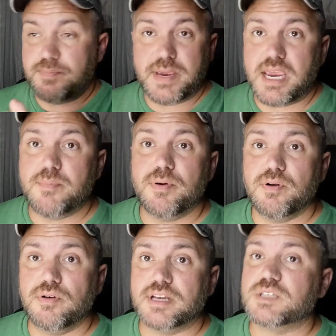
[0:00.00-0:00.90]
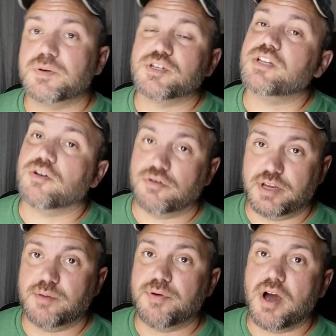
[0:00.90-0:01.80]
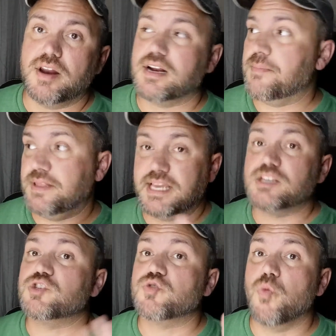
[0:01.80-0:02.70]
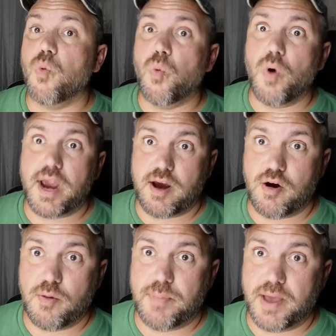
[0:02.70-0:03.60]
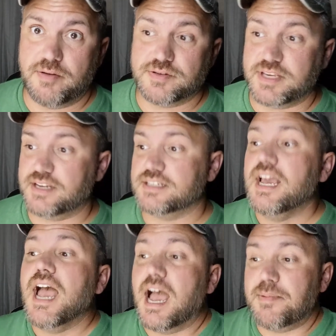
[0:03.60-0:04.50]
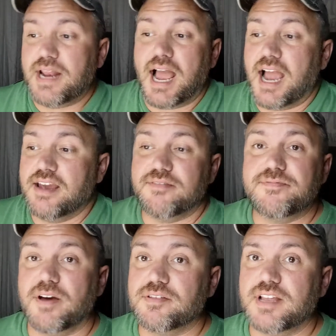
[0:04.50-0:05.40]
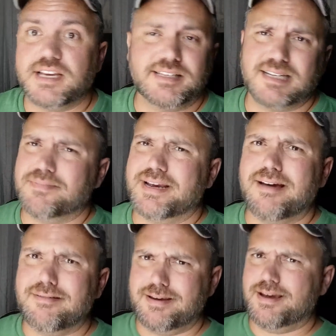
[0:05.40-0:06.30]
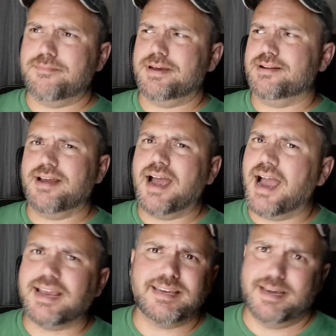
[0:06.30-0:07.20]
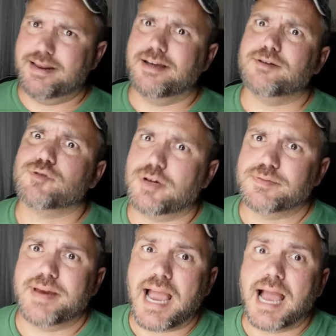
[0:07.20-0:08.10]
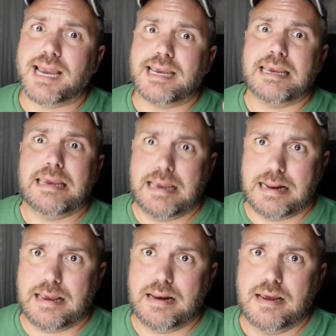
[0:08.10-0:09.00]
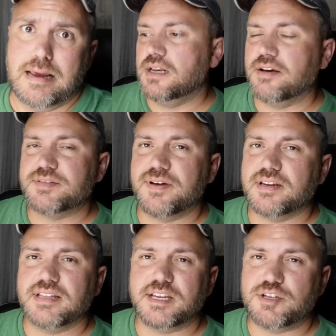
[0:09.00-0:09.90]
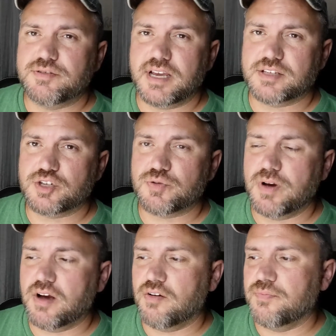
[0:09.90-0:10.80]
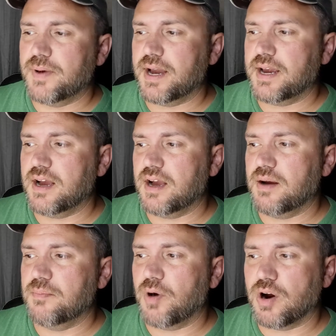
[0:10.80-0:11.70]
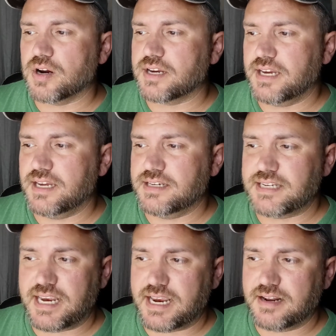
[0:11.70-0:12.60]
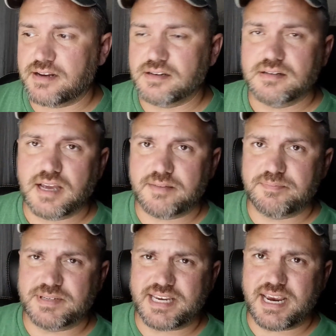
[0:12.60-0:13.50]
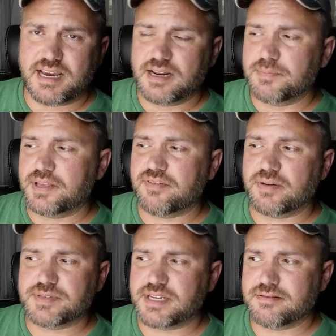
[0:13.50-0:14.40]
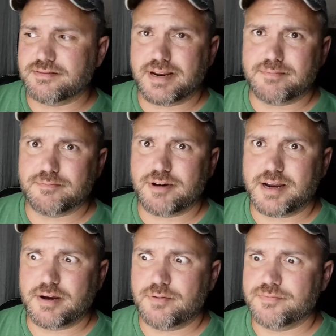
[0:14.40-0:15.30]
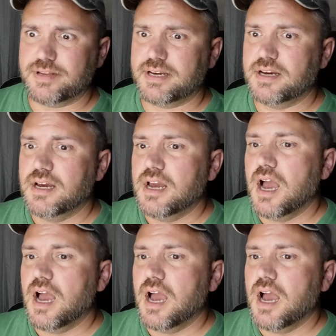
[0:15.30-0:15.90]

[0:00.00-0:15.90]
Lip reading: People, especially the earlier product, they swear by those things. I have felt leggings and I'm like, oh yeah, I get it. Trust me, I get it. Now, it was founded in like 2012 by Mark and Deanna. Deanna, I believe I'm saying her name right, hopefully.